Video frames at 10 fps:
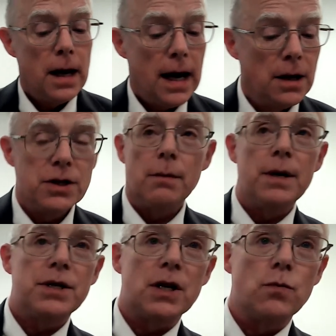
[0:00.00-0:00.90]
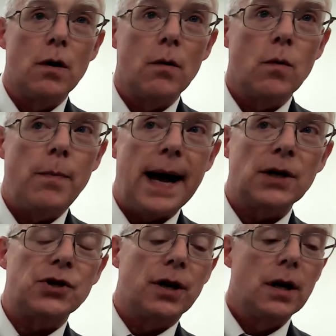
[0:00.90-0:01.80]
And somebody says, well, well,
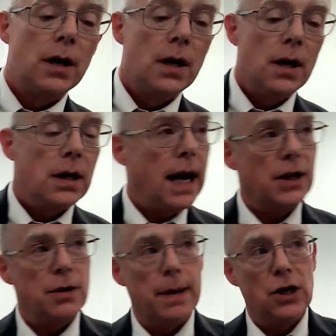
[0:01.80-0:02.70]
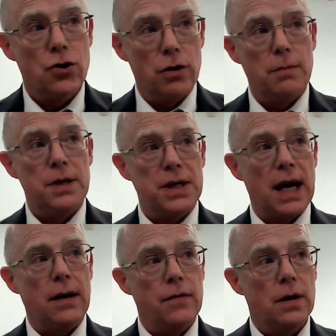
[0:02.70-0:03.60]
Pastor, can't somebody truly be
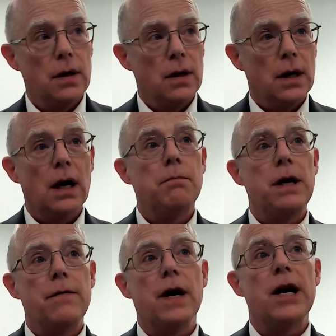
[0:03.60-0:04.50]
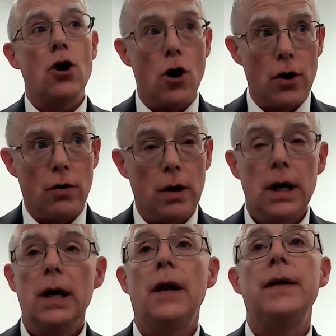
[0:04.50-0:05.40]
saved and be very carnal?
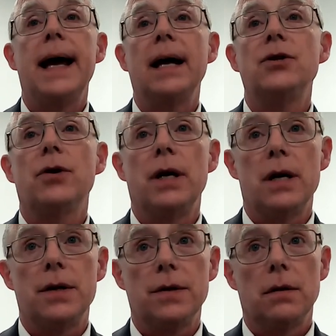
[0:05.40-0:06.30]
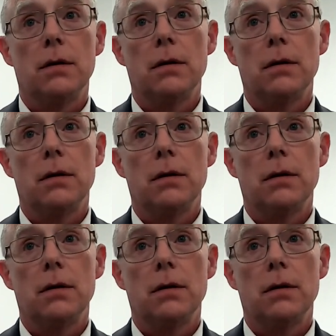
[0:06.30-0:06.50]
And the answer is